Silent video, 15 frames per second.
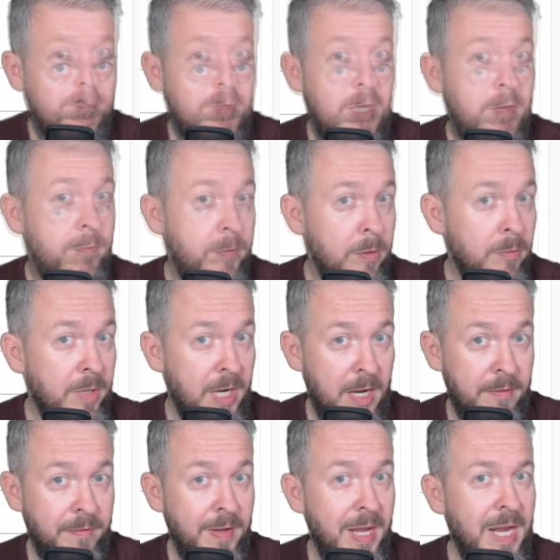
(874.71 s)
If you
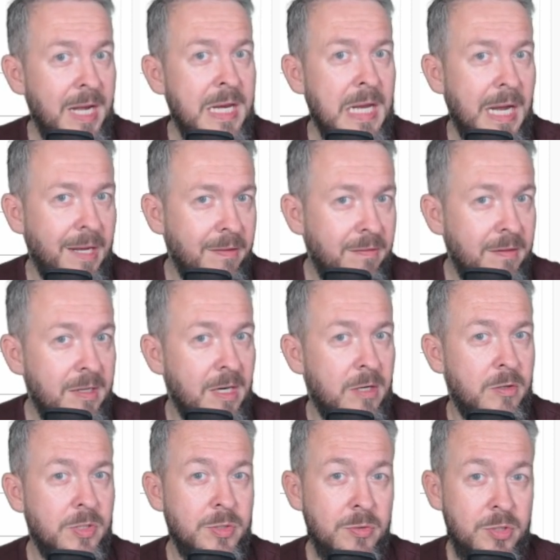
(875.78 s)
have any idea
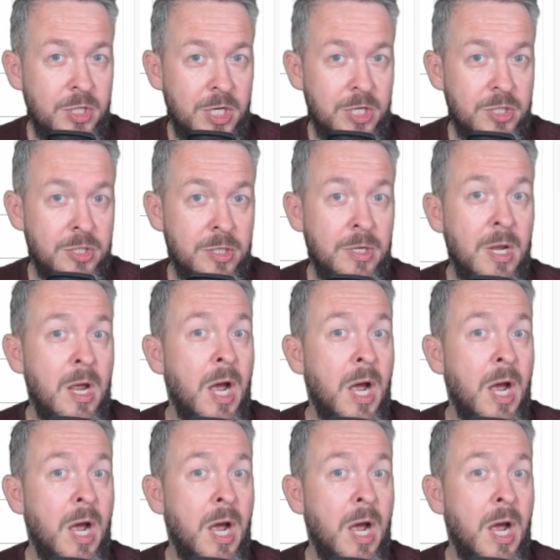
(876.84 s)
or suggestion